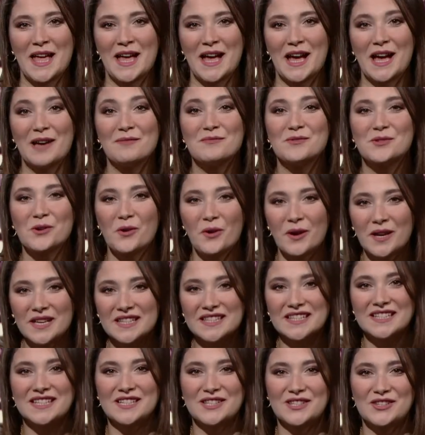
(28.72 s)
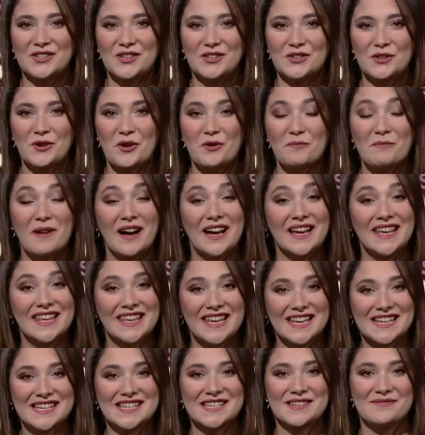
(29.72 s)
I'm joined in the studio by
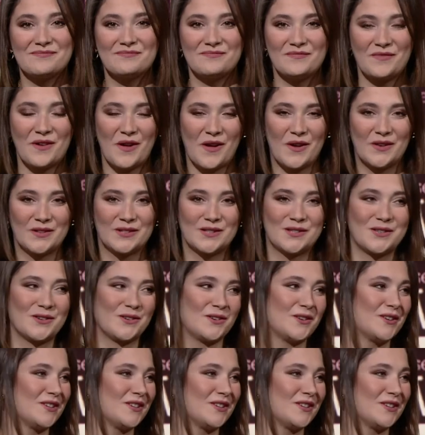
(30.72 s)
Yesim Özsoy